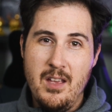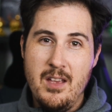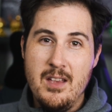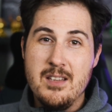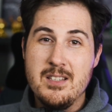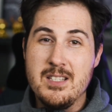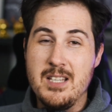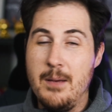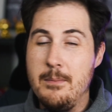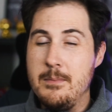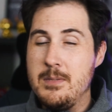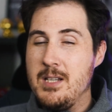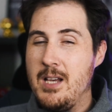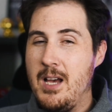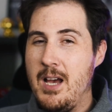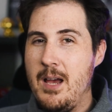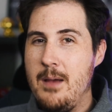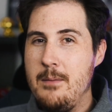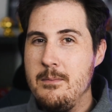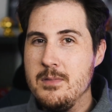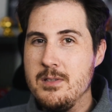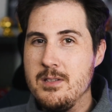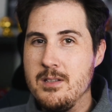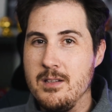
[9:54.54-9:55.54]

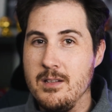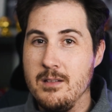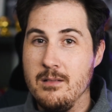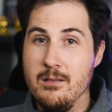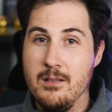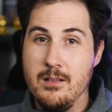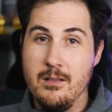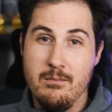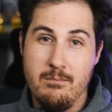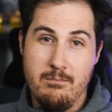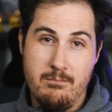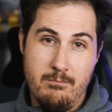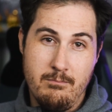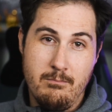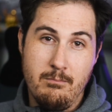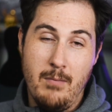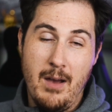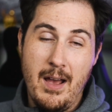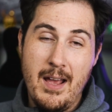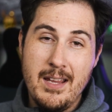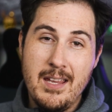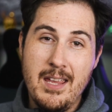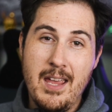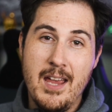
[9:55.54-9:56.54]
sometimes, in
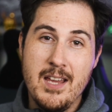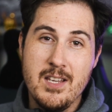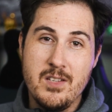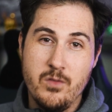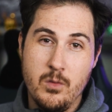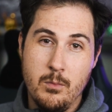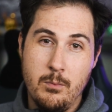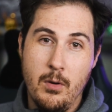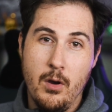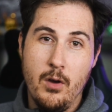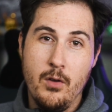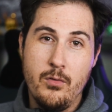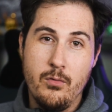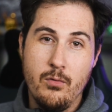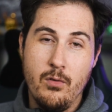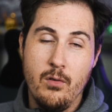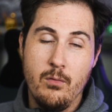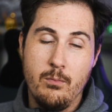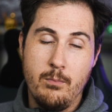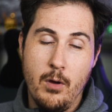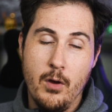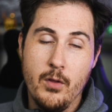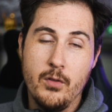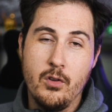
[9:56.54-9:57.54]
my case for
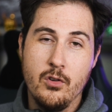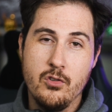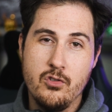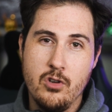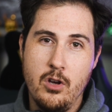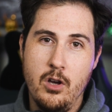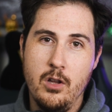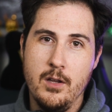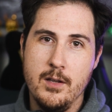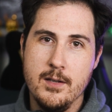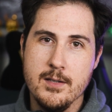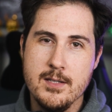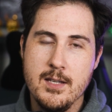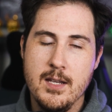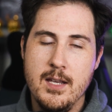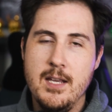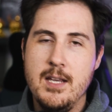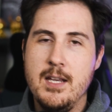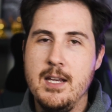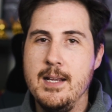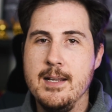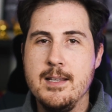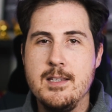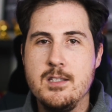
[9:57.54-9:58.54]
both controllers,
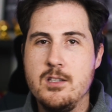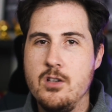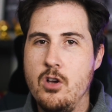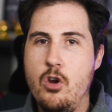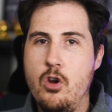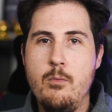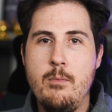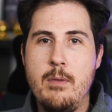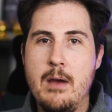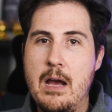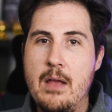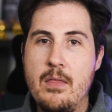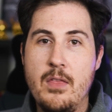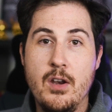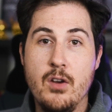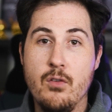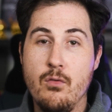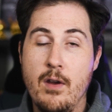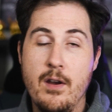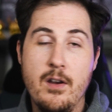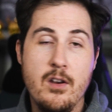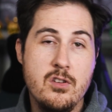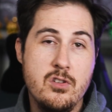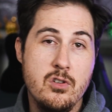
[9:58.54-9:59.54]
it's so bad that it
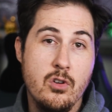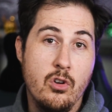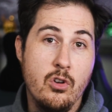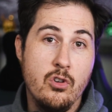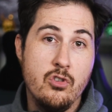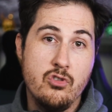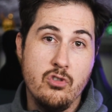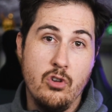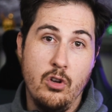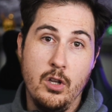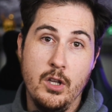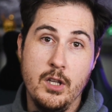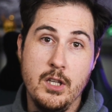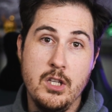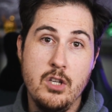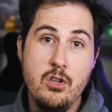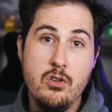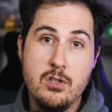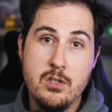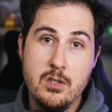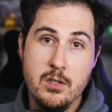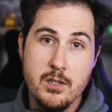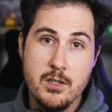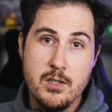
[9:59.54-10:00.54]
renders your controller
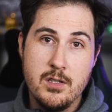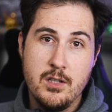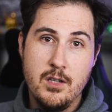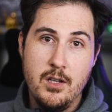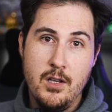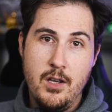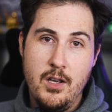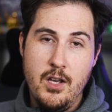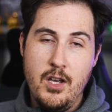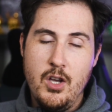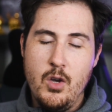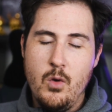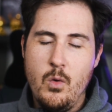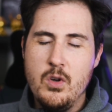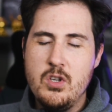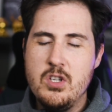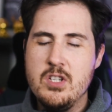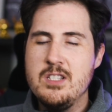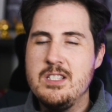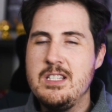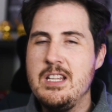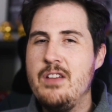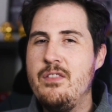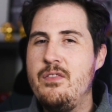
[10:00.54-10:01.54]
useless, which
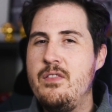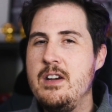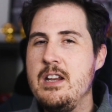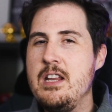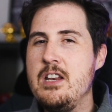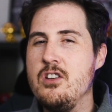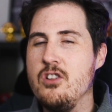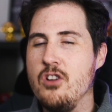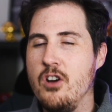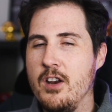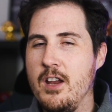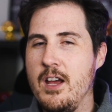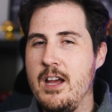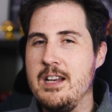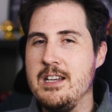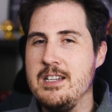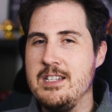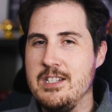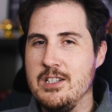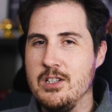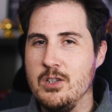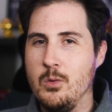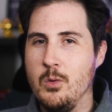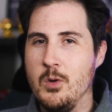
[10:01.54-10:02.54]
is definitely not
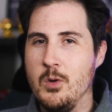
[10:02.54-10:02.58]
ideal when